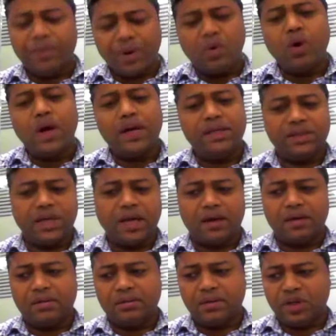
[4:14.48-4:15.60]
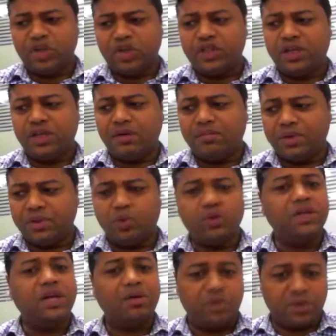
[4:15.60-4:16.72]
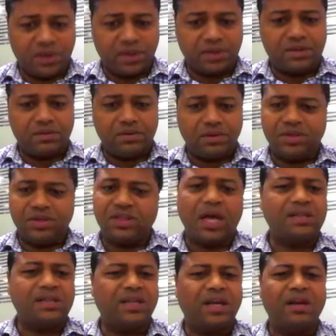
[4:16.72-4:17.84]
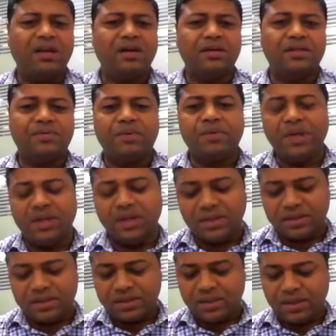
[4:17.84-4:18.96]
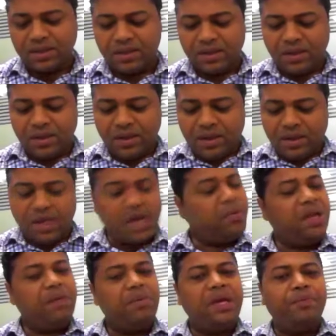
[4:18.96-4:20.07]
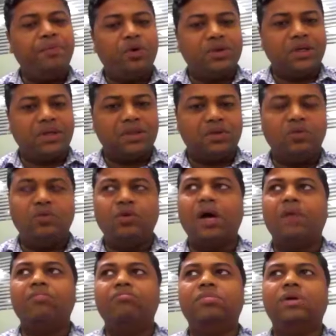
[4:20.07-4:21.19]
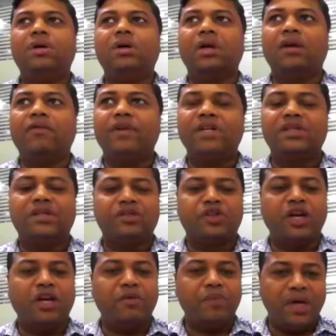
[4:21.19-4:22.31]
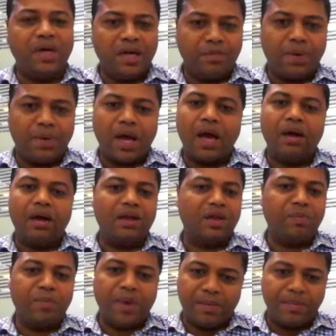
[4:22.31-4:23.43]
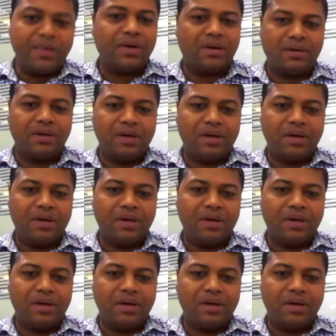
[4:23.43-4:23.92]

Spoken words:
you go and check the history of the social projects in the last 10 years, 15 years. There are many, many projects who have given a sustainability plan in the paper.